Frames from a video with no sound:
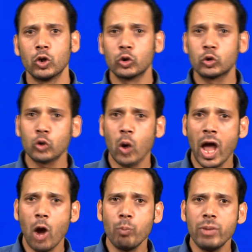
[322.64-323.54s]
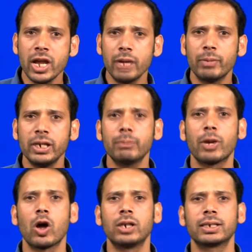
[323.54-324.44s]
so have made many
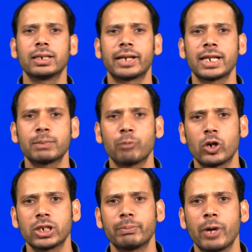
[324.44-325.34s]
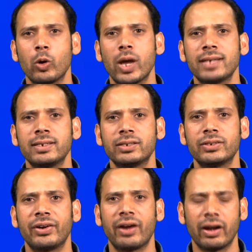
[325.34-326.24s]
biological response bioassays
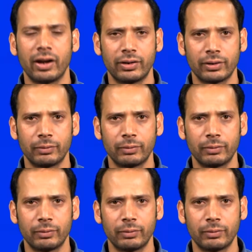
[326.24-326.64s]
redundant.